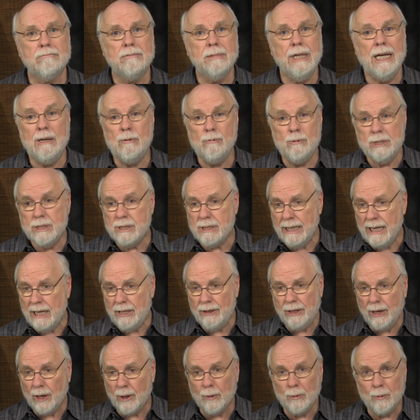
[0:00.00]
It was
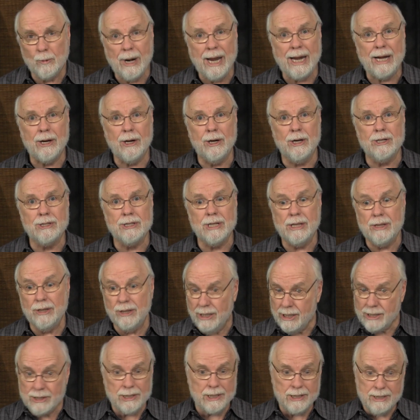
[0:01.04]
in their records that
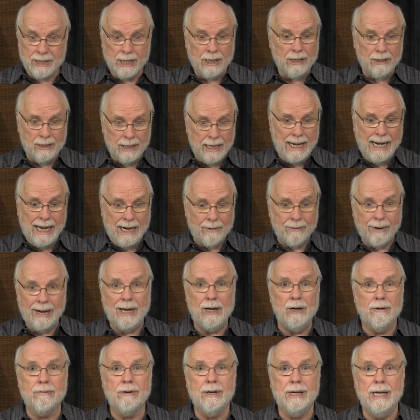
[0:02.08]
this is their land
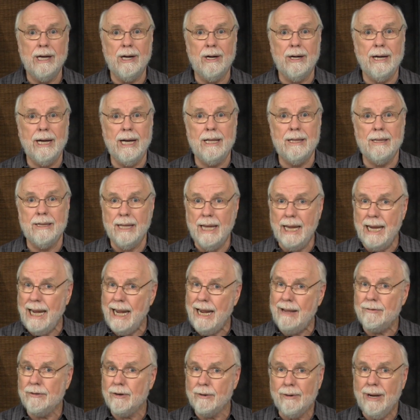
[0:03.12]
right over here and they
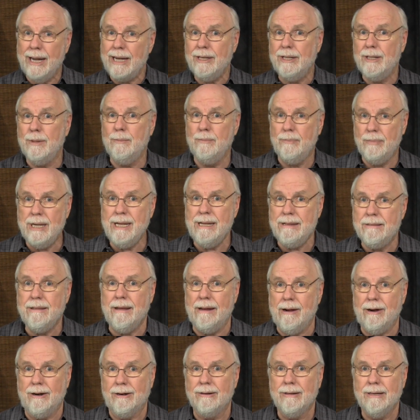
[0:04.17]
have the right to be
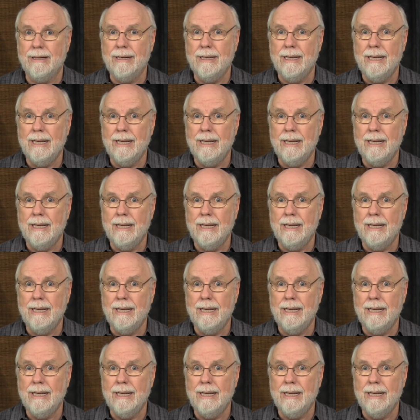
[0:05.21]
there.